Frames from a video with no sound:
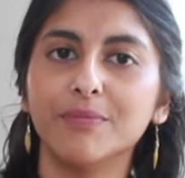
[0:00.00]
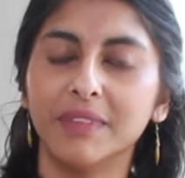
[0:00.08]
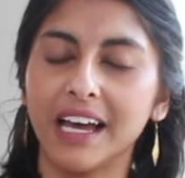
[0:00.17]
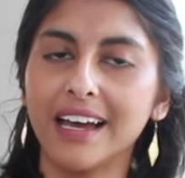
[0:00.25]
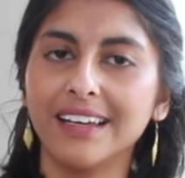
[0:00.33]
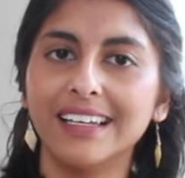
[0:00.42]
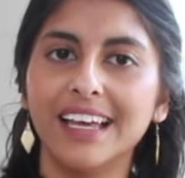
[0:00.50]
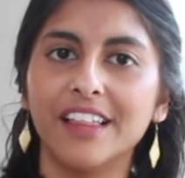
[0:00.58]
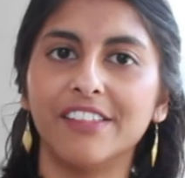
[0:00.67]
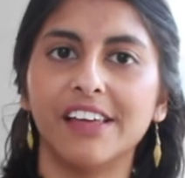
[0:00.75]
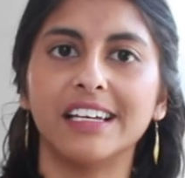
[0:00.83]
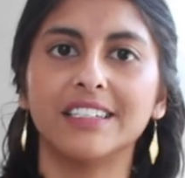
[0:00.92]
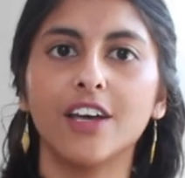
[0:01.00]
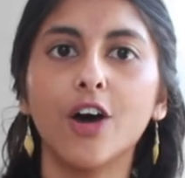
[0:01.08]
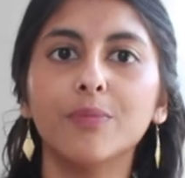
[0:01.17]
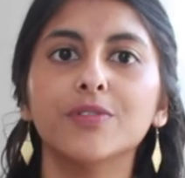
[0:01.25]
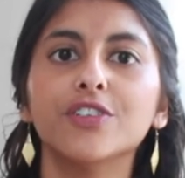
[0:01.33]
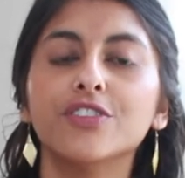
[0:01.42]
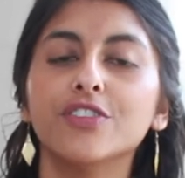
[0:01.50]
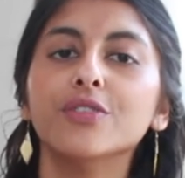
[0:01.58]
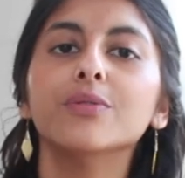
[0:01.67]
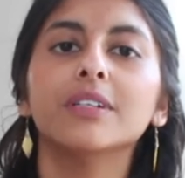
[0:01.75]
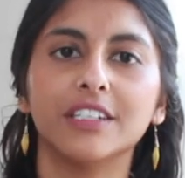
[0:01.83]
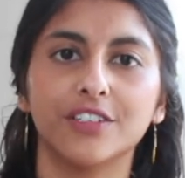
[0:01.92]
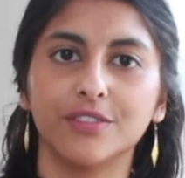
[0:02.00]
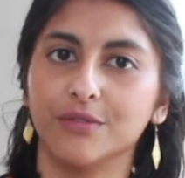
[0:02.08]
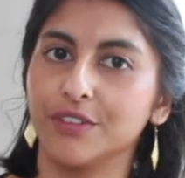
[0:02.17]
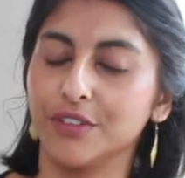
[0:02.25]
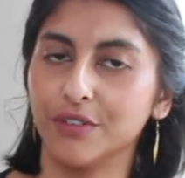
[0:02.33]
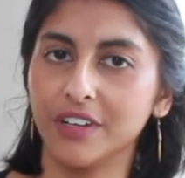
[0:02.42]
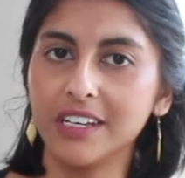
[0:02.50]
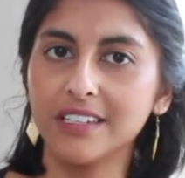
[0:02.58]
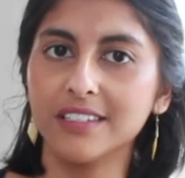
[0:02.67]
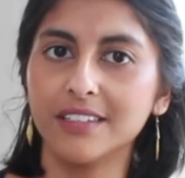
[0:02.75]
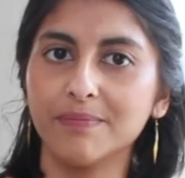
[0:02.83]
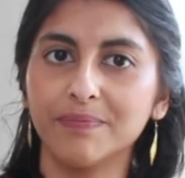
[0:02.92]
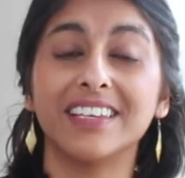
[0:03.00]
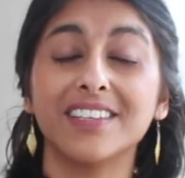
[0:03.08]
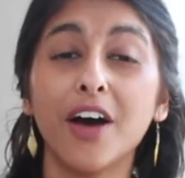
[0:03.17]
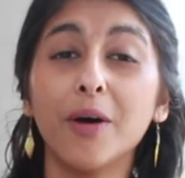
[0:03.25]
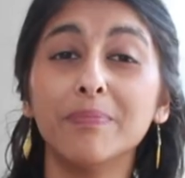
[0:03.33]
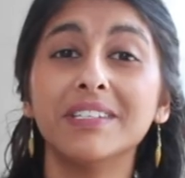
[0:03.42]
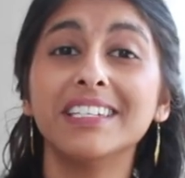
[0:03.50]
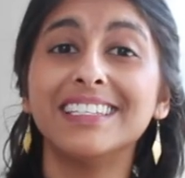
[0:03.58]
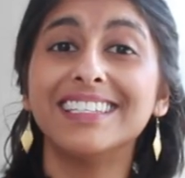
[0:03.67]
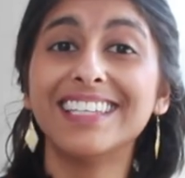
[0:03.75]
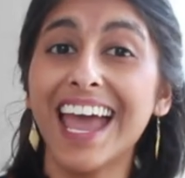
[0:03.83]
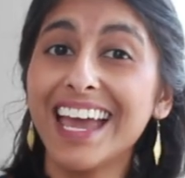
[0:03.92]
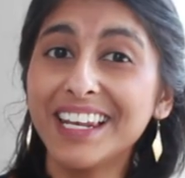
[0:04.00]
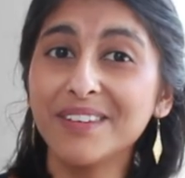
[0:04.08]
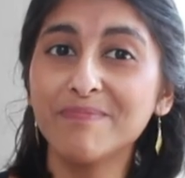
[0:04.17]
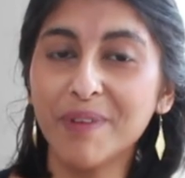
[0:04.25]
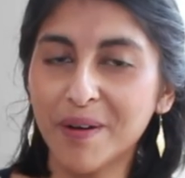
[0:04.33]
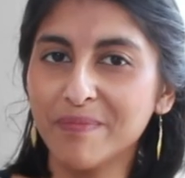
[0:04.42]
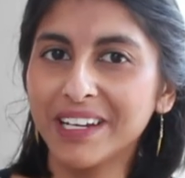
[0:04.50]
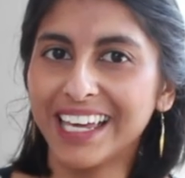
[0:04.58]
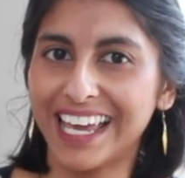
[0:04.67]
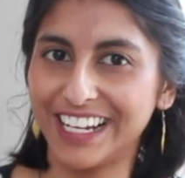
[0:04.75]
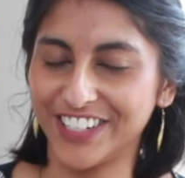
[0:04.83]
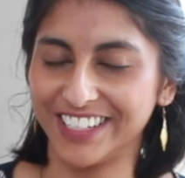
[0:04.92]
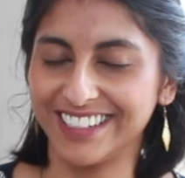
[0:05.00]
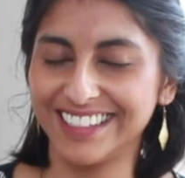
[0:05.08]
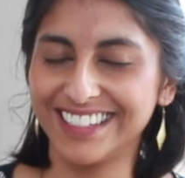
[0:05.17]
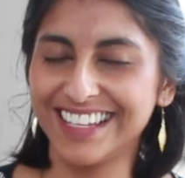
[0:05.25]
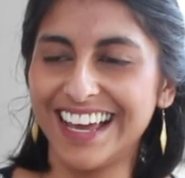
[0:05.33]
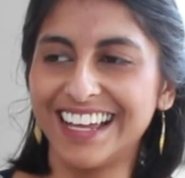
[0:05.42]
from that, there's up to 2 additional degrees. There's up to 10 publications.